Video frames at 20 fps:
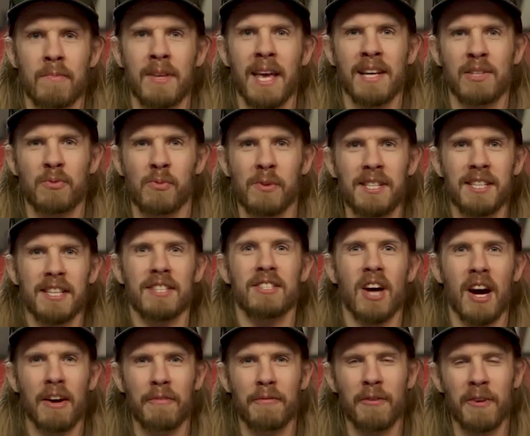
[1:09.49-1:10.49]
Yes, we did
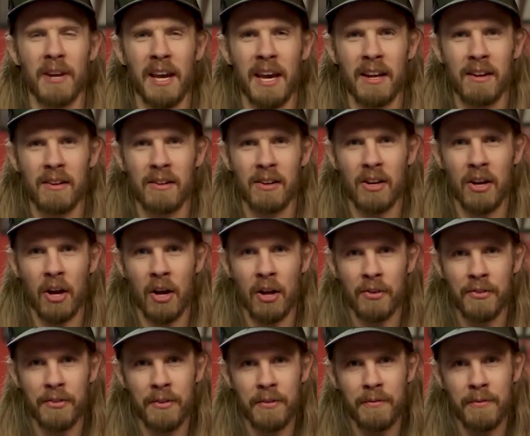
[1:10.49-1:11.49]
not forget
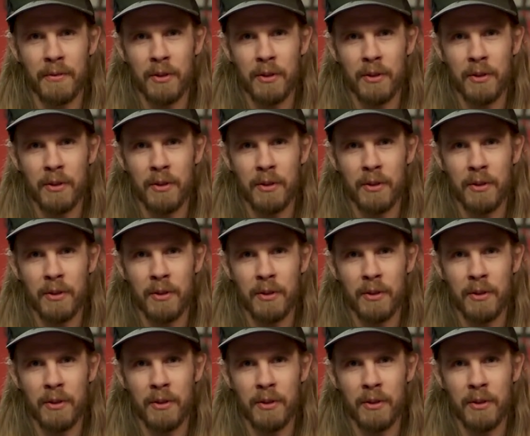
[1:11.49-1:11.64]
Cult of